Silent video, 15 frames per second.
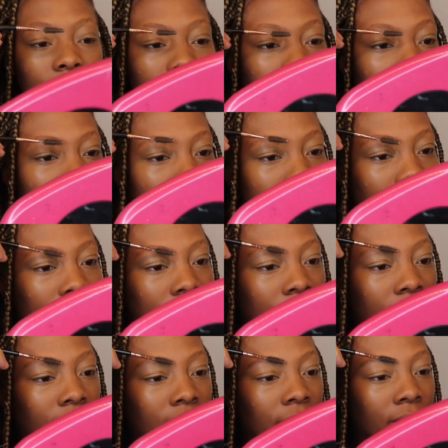just a
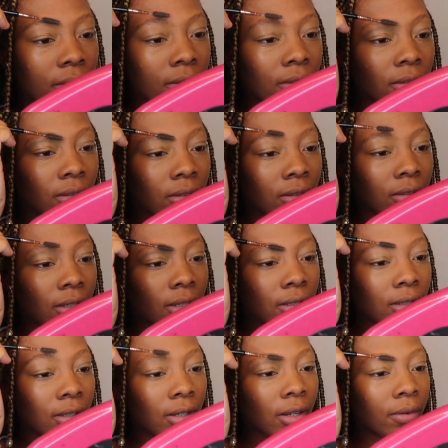little, just
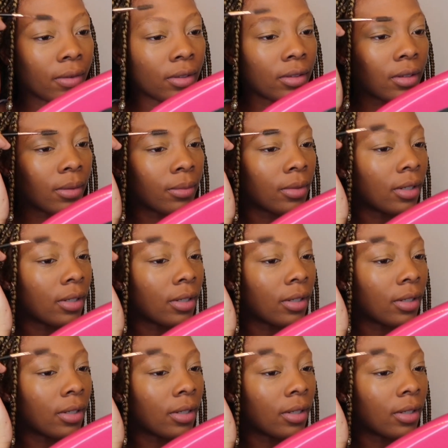to give it some